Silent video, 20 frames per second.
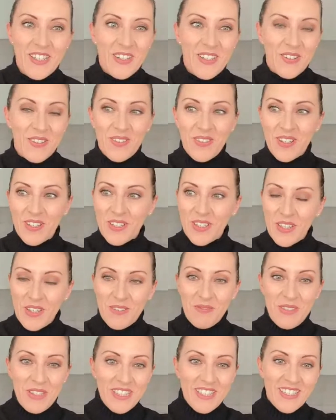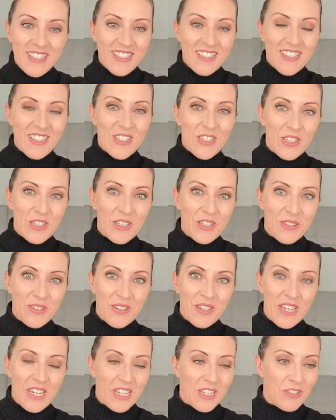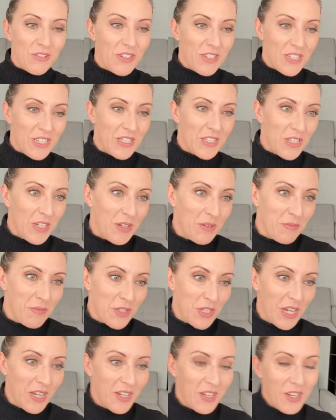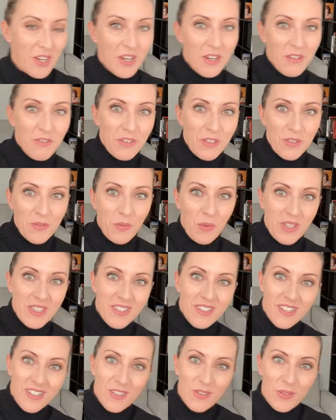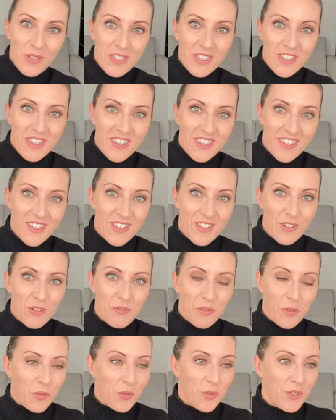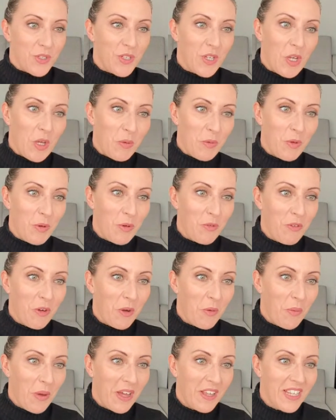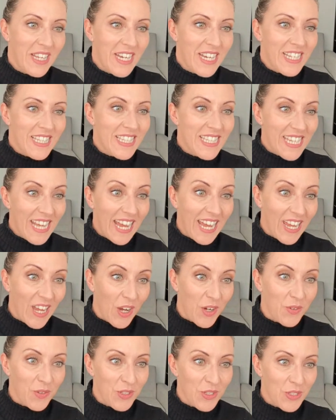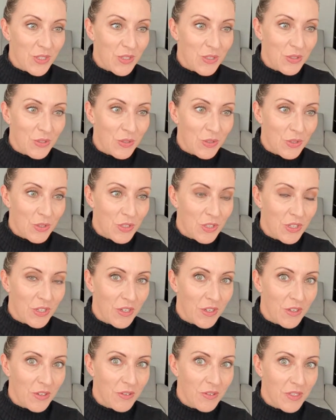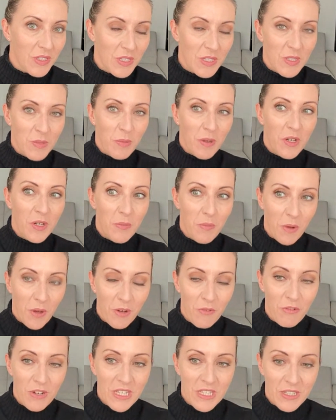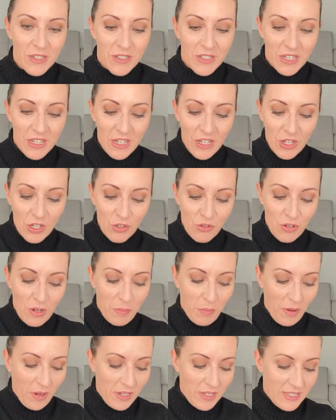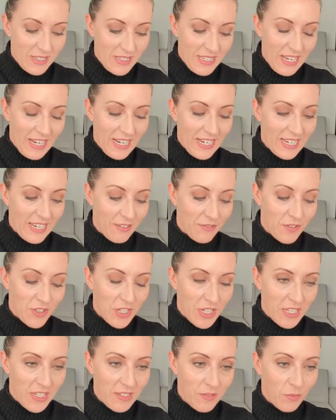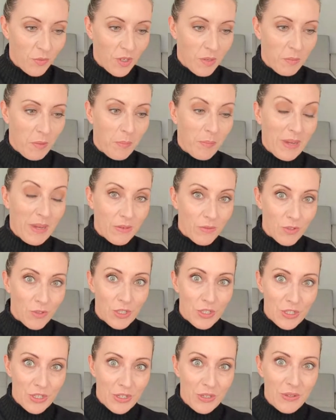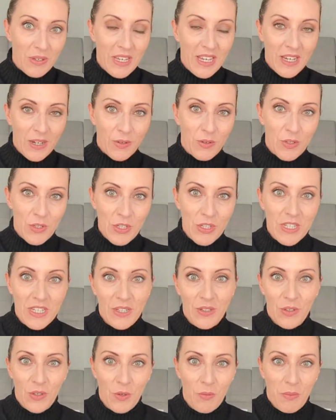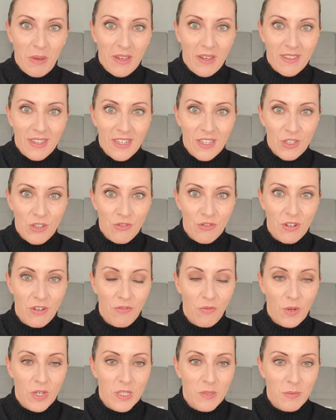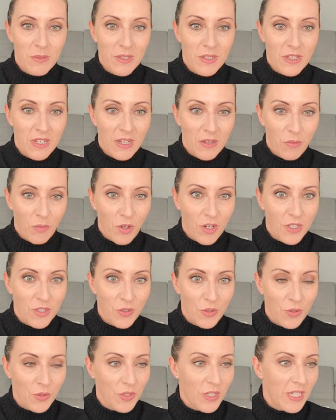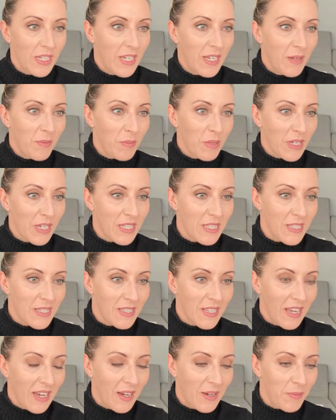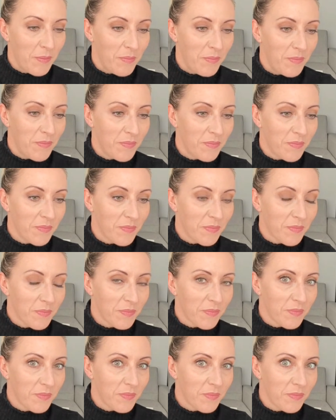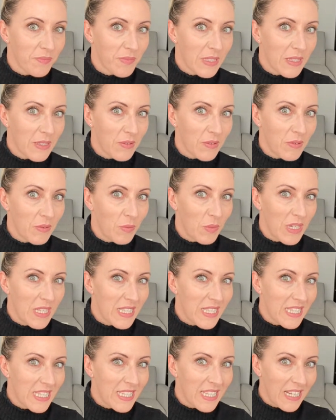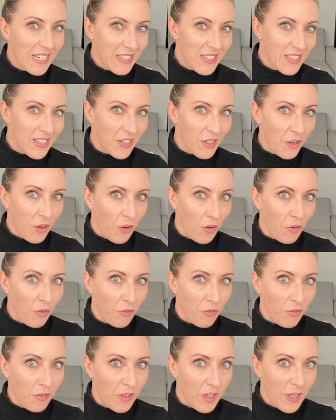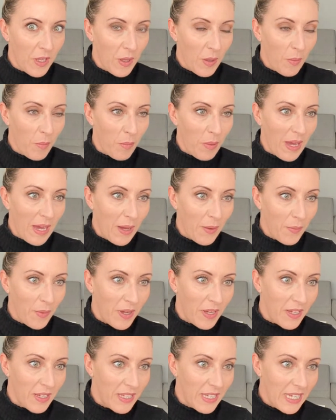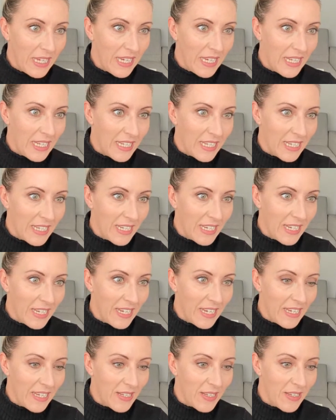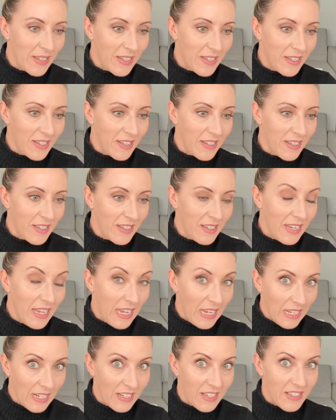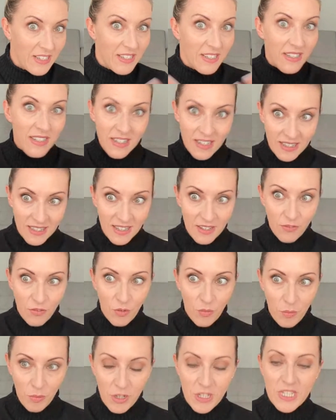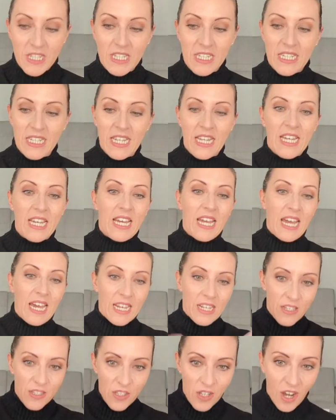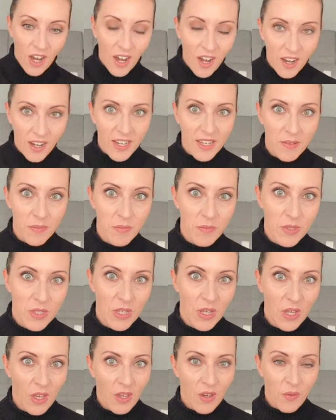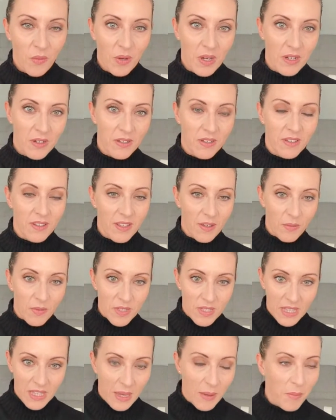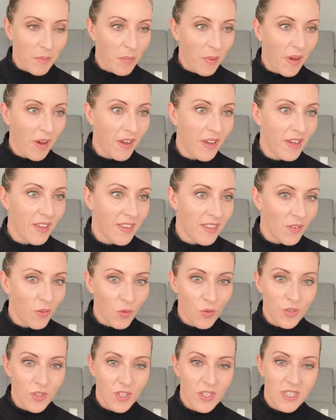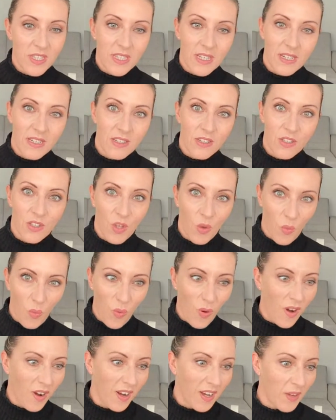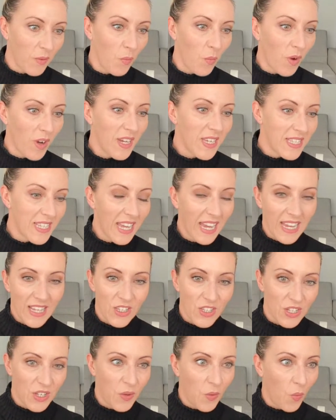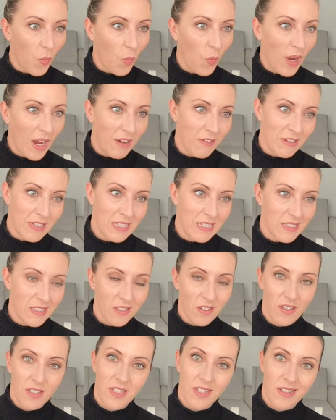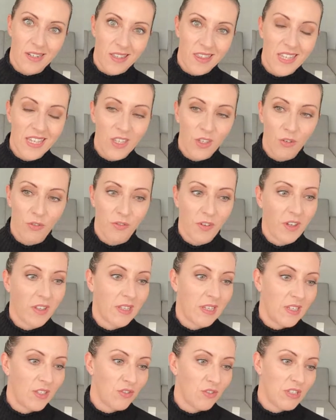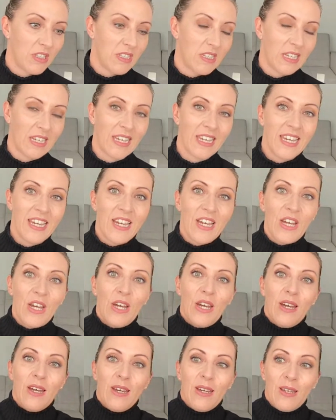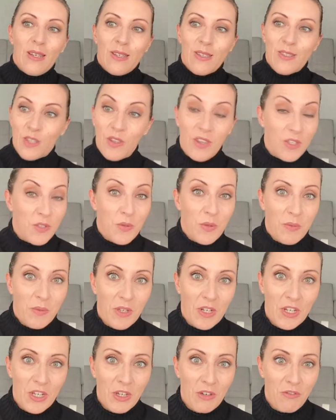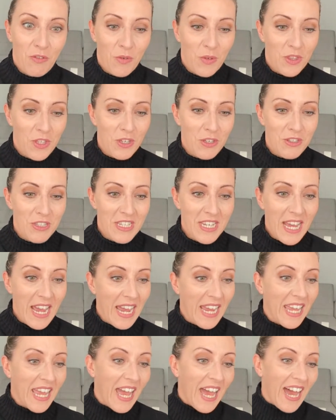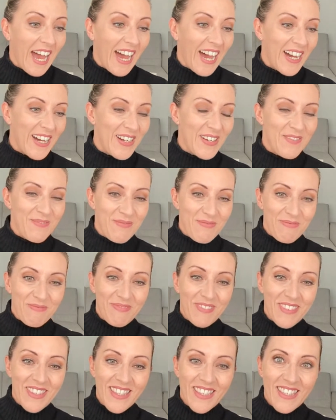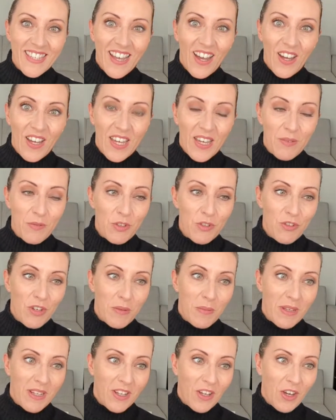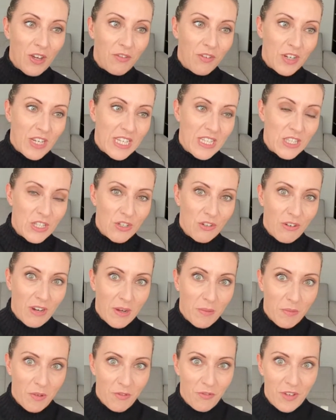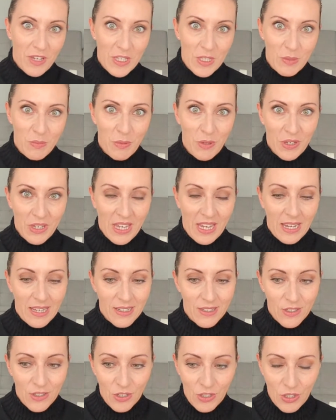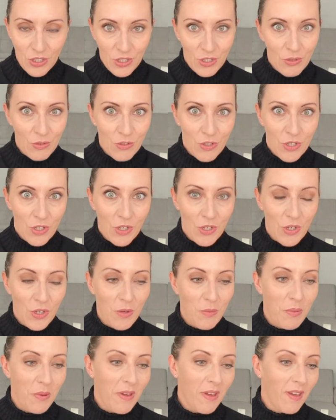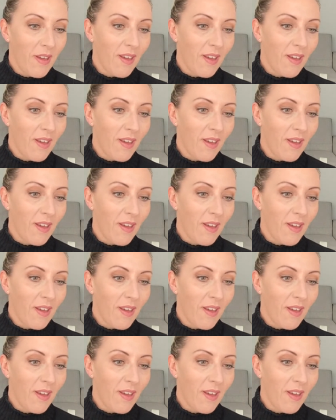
Welcome to History Tea Time Chat Live. It's Wednesday, 23rd of August. I hope you're very well. Today, I want to talk to you. It's inspired by a recent trip I have done and what I'm about to do. I want to tell you about the history of Westminster and Whitehall because, well, it's the centre of power in England and therefore Britain, and at times when there was the empire, also the centre. So why is it actually where it is sited? I think you'll find that interesting. So that's what I'm going to cover with you today. I am streaming live on Instagram, Facebook, and YouTube.